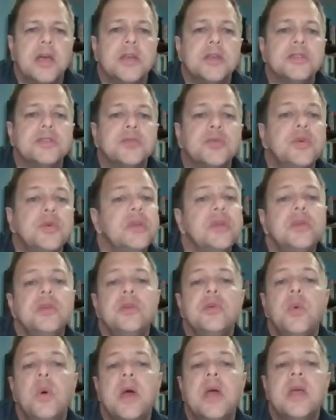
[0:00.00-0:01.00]
As
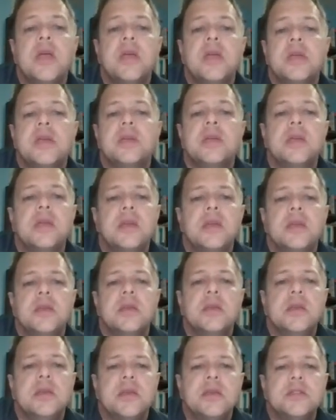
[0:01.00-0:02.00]
we
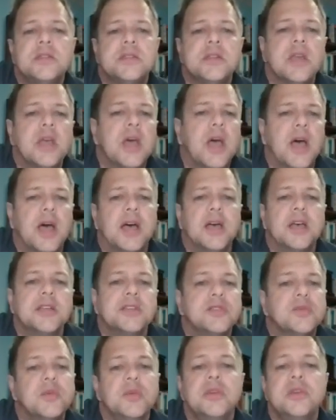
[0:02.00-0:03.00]
wait,
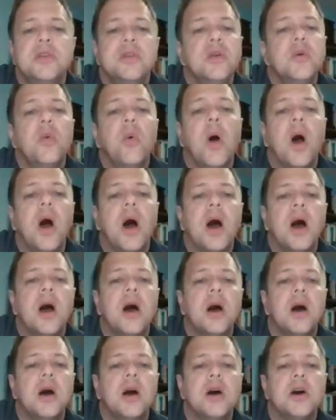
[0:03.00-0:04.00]
as we
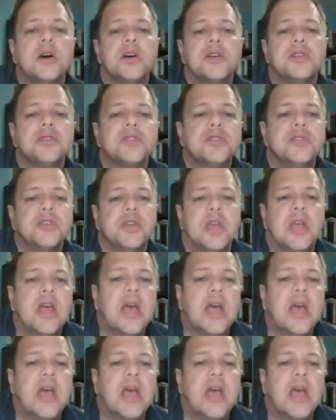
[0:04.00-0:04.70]
watch,